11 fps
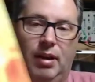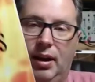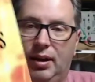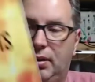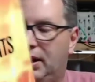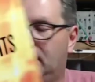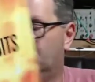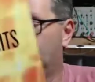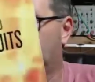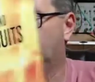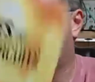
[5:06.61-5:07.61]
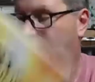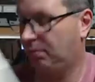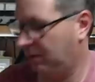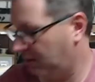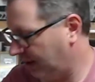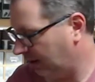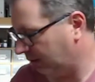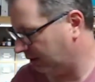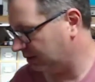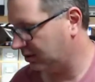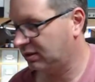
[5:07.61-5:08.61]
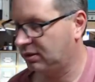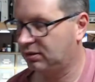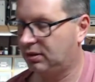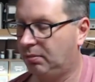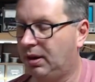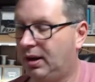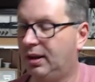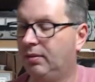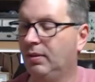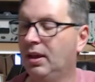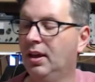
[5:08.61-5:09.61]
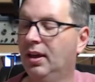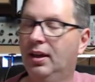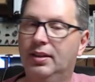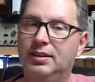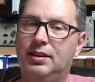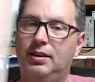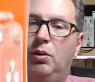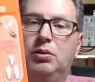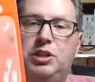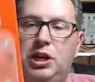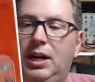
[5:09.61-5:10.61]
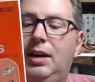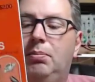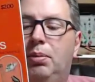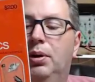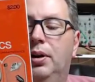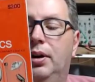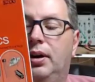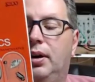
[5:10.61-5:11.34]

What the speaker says: I would recommend that one to somebody. This is an old GE book.